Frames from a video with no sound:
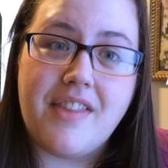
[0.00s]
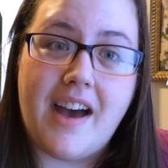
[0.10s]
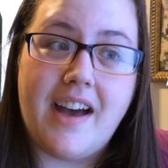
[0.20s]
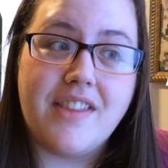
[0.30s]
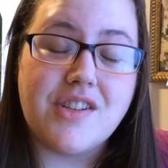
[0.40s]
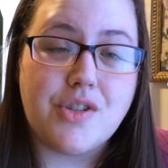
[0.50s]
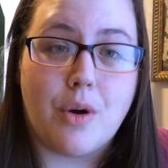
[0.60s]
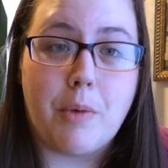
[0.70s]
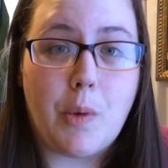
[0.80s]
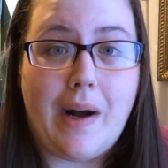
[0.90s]
that the
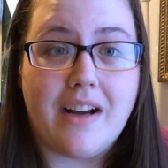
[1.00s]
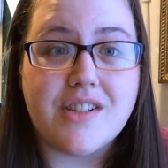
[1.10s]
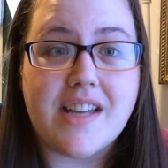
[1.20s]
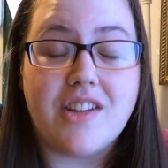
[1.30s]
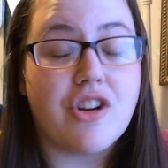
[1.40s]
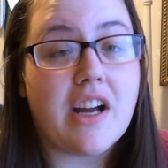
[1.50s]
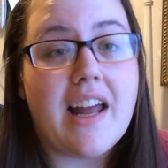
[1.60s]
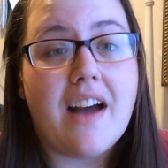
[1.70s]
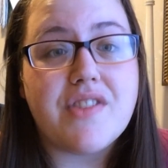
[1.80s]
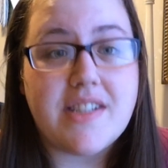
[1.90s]
storm requires, and you're
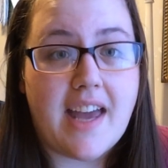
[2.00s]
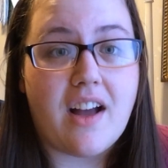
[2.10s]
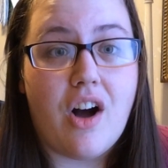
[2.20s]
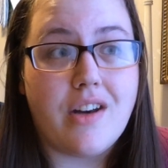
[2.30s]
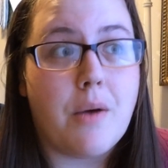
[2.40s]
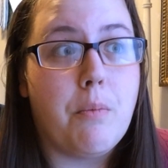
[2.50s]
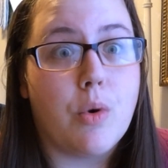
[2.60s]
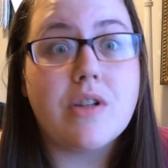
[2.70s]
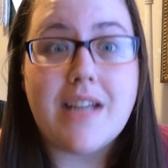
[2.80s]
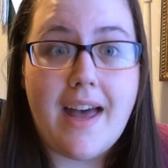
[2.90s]
going to have to take on
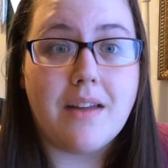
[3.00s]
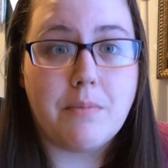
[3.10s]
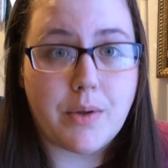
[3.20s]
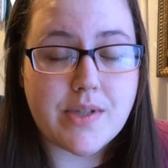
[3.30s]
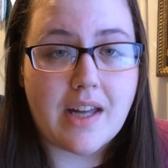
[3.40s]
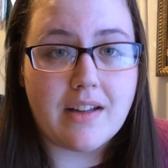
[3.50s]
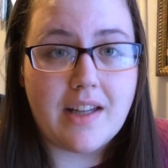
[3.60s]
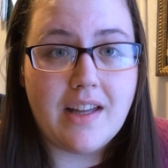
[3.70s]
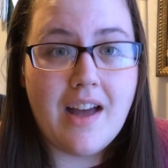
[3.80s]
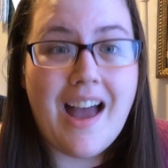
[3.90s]
more debt, most
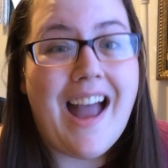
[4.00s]
likely.